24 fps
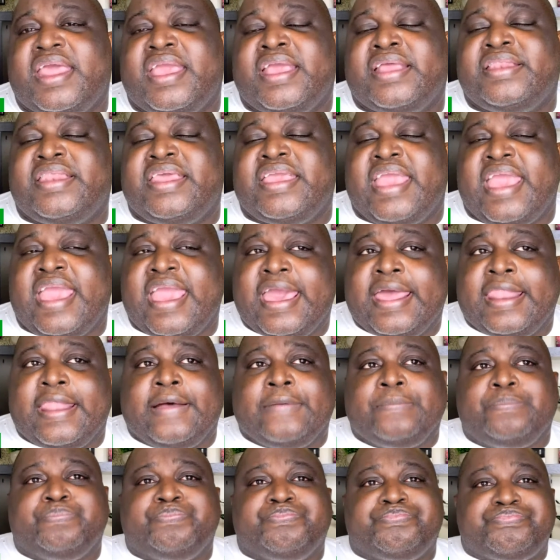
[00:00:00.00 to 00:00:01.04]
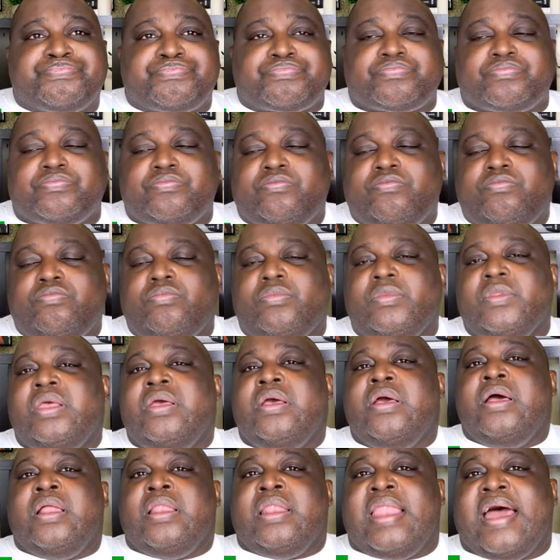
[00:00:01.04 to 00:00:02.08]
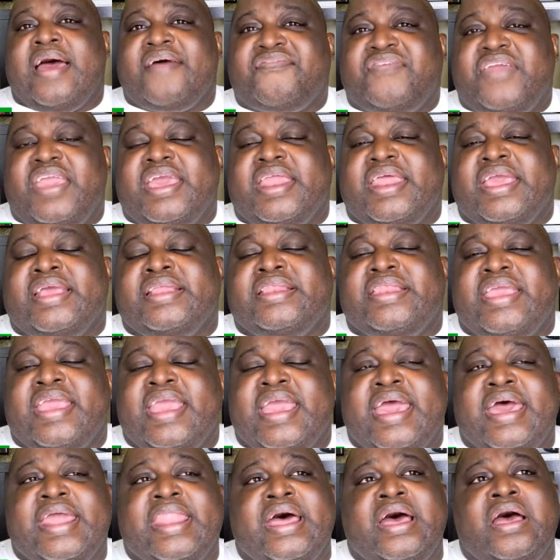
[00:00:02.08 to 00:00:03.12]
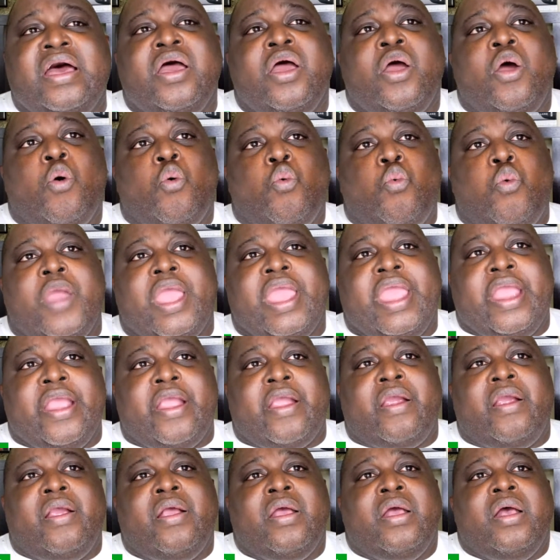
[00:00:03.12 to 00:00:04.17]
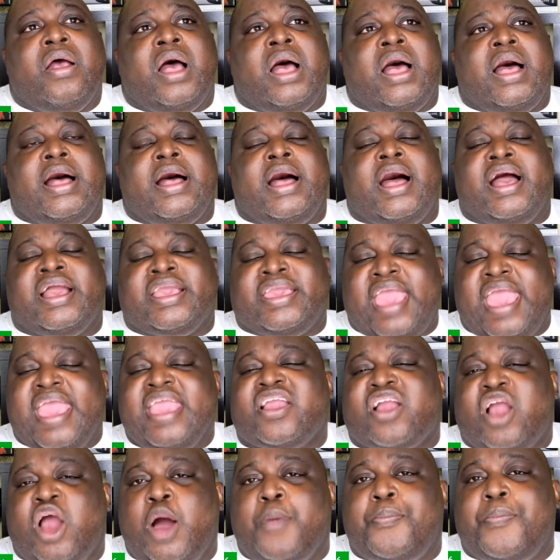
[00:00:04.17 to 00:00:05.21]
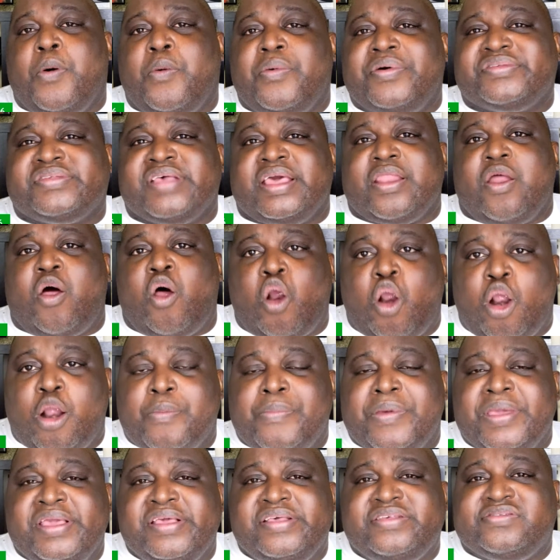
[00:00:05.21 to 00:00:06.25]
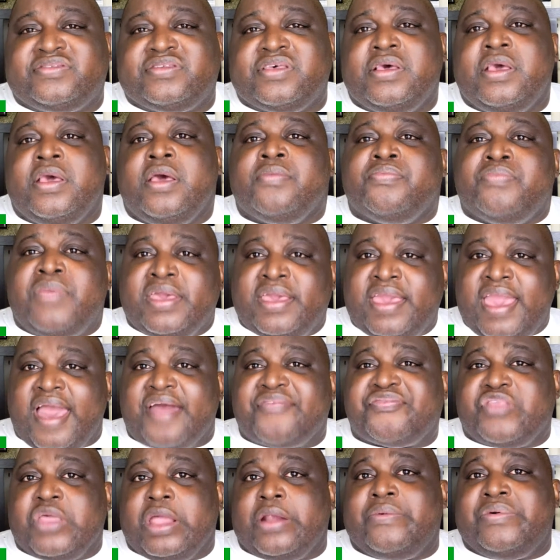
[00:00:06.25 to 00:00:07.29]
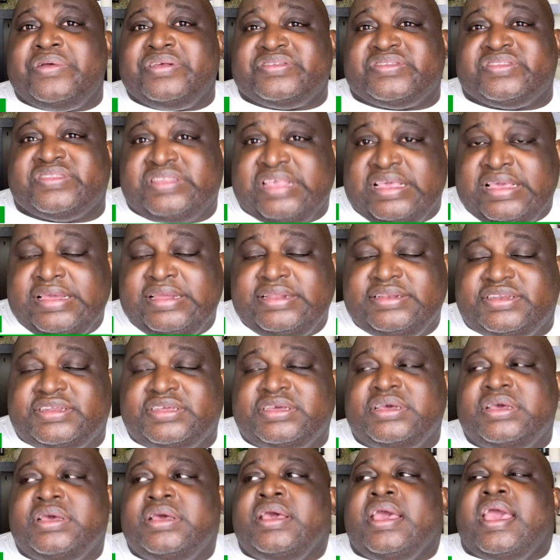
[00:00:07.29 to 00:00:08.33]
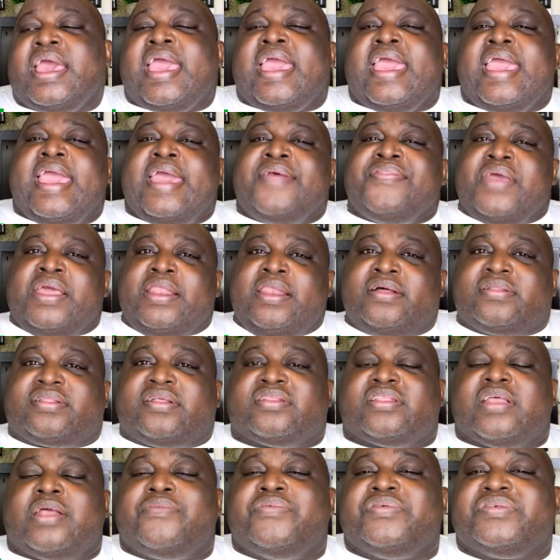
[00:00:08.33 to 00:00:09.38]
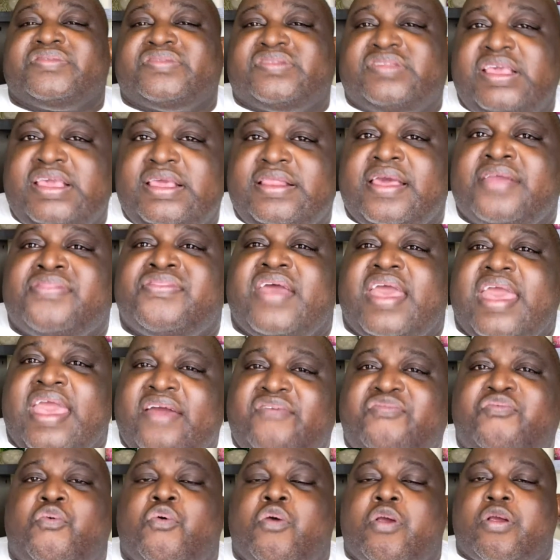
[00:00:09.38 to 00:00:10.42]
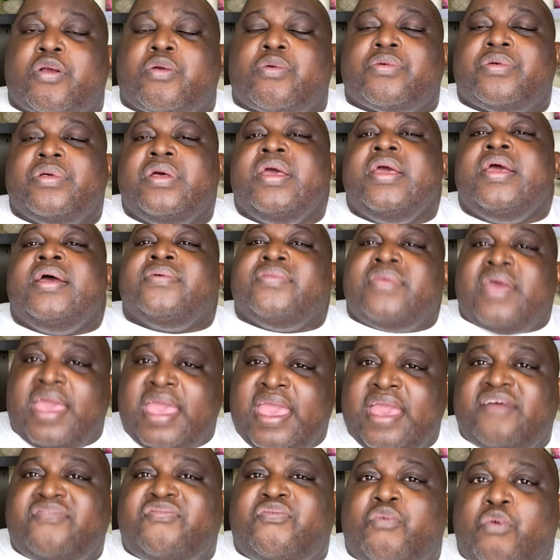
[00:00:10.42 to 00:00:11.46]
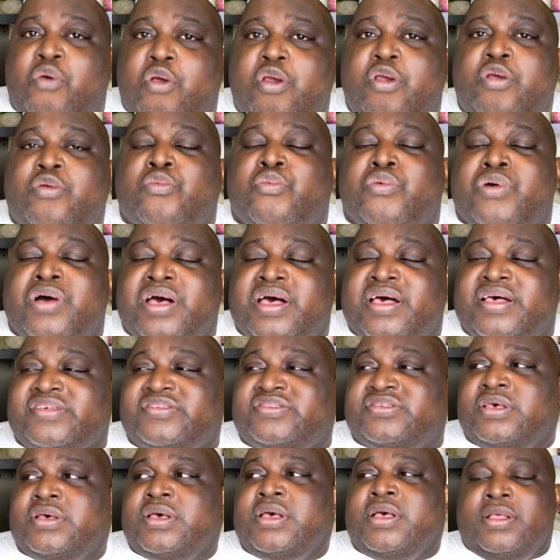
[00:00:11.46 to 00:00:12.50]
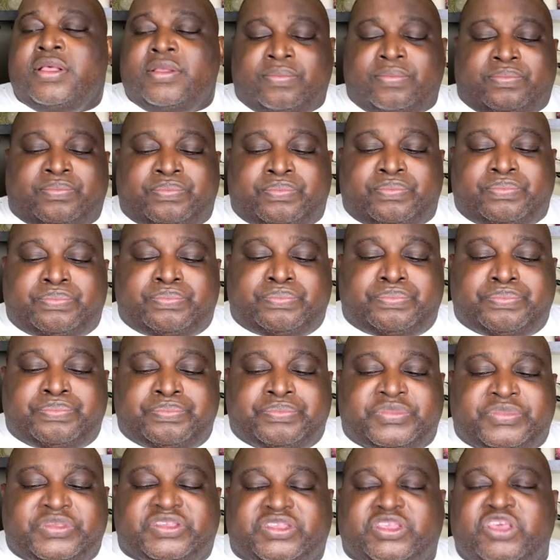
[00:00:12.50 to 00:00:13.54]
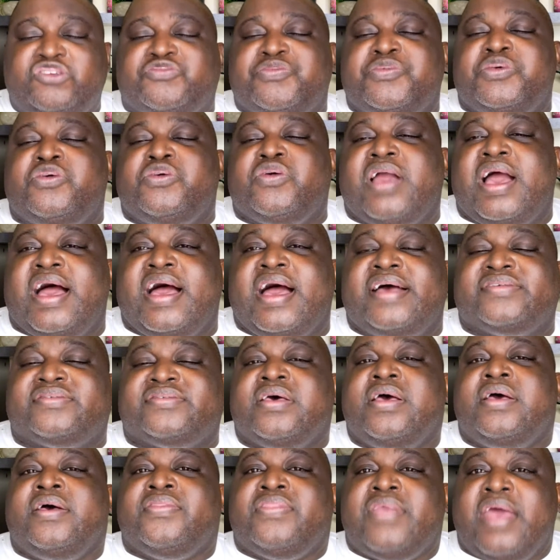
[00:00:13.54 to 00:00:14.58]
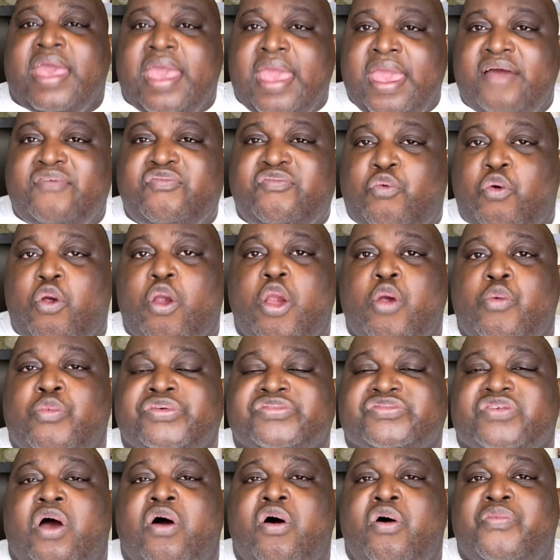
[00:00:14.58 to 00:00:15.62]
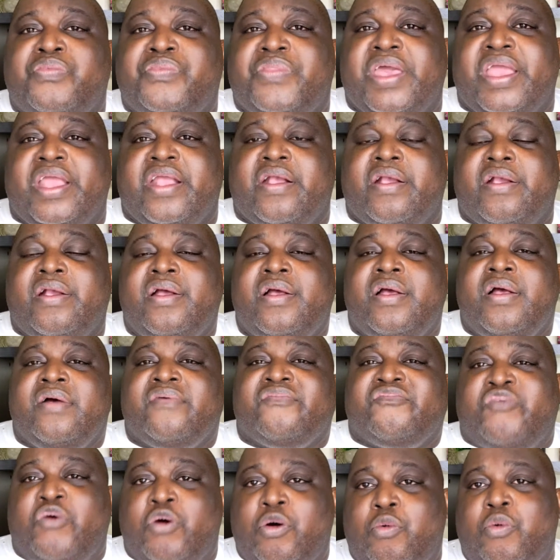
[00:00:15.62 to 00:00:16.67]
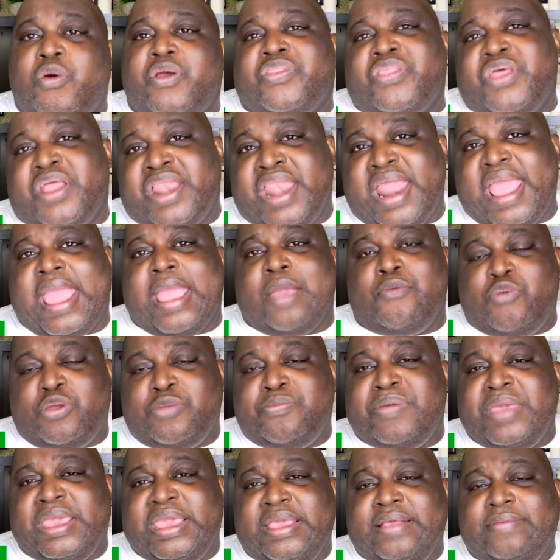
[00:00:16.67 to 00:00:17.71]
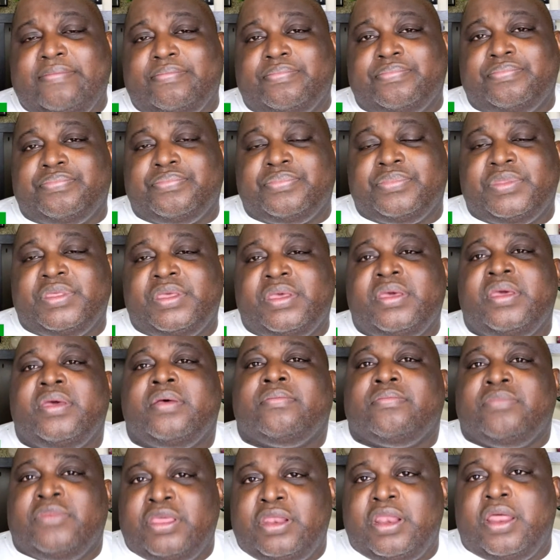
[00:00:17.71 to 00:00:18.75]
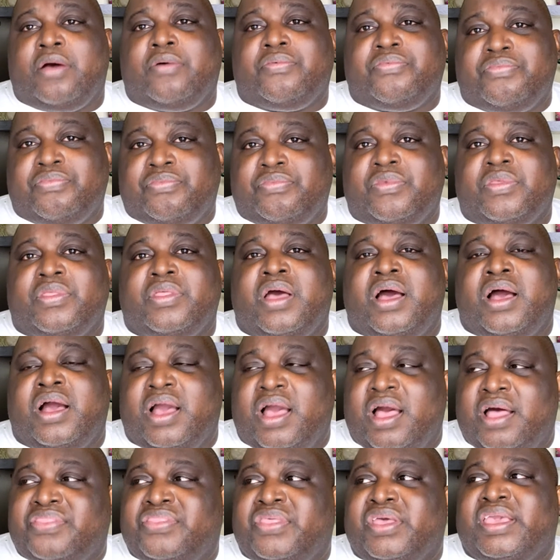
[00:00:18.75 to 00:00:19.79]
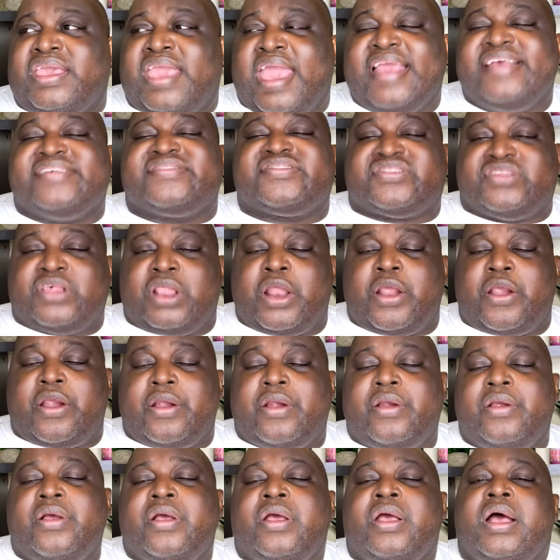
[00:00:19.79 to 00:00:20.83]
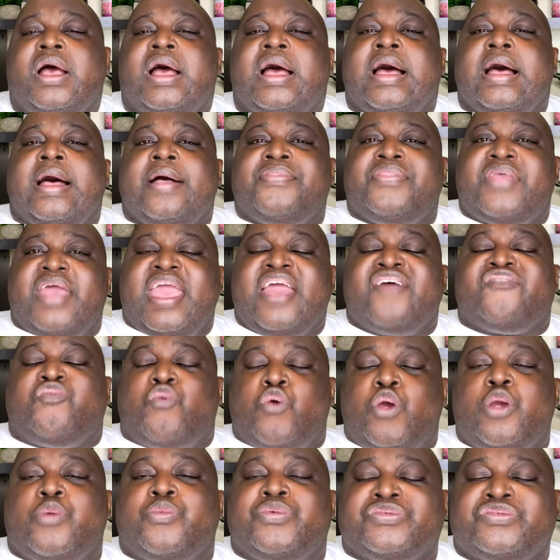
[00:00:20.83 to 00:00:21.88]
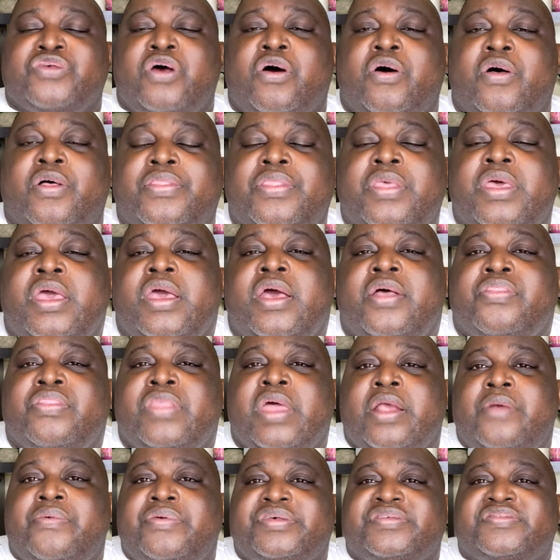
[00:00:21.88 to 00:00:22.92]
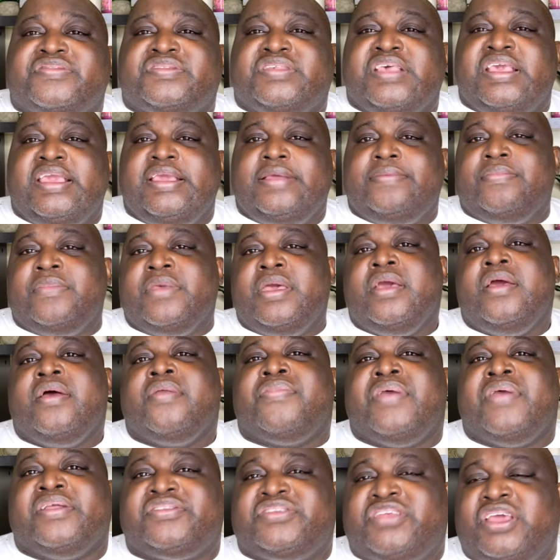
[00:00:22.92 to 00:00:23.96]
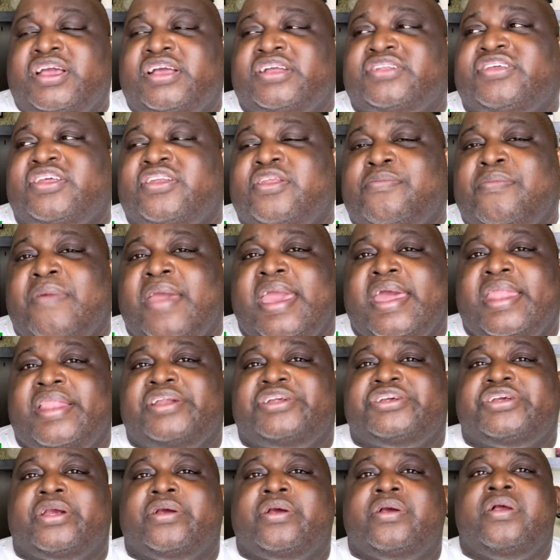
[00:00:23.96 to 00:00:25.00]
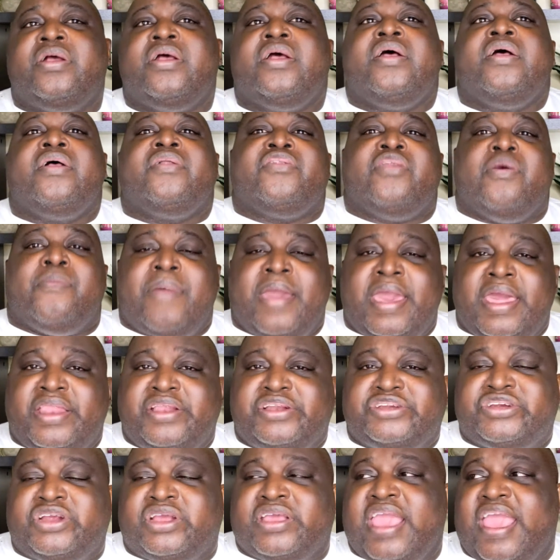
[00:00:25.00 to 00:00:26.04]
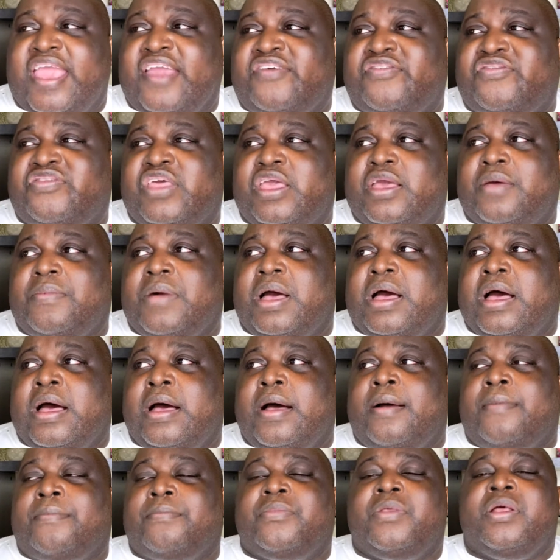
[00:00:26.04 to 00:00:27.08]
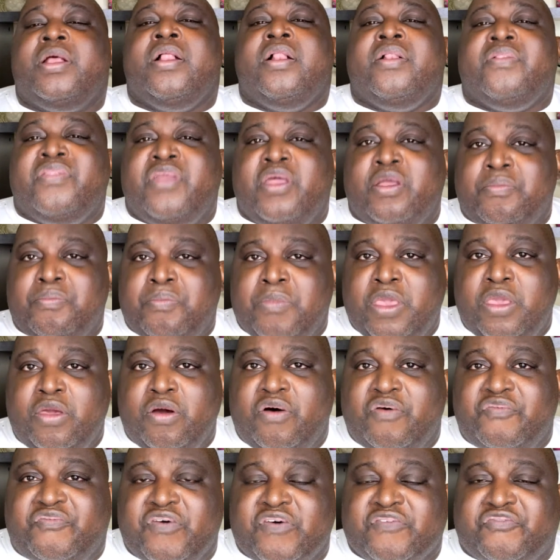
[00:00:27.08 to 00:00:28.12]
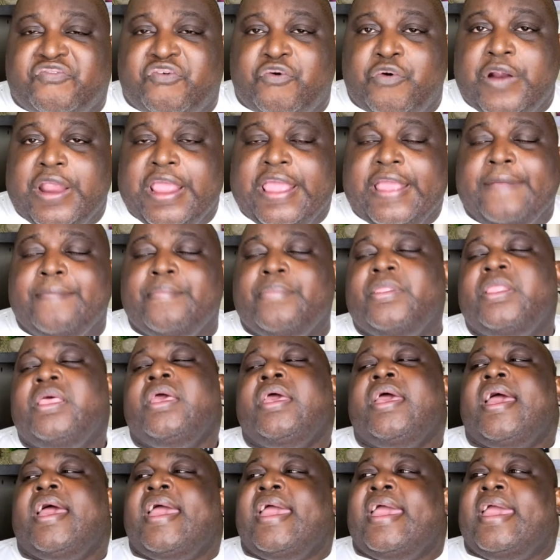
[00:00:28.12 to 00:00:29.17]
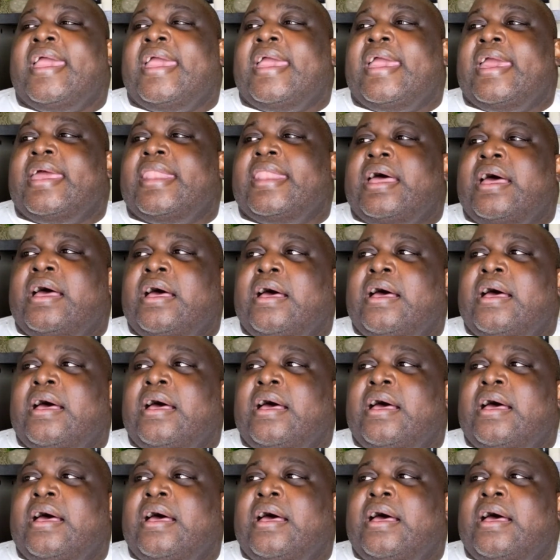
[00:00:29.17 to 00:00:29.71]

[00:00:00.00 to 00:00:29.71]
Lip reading: Indiana. Lafayette, Indiana, where a gay couple was at Arby's. They got their receipt, and they looked at their receipt, and the F word was, excuse me, you guys, the F word was on there for where their name would be, you know, the gay slur. The F word was on their receipt. They took it to the manager. The manager gave them their meal for free and